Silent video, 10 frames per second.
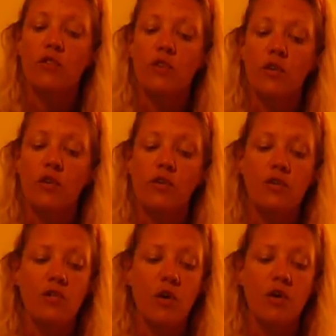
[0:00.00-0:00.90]
sugar,
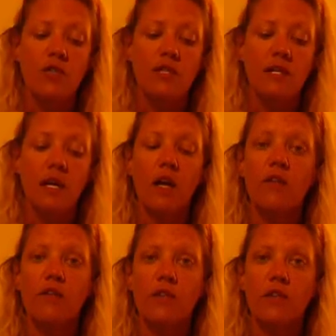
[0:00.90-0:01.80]
starches, and other
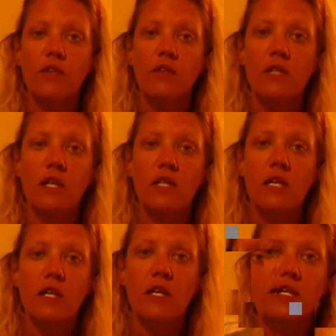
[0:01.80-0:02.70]
foods into
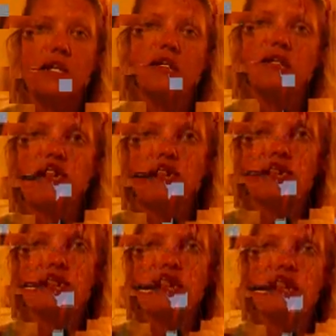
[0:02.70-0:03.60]
energy for
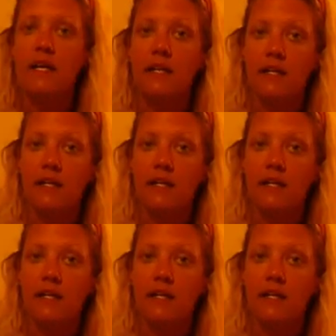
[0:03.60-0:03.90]
everyday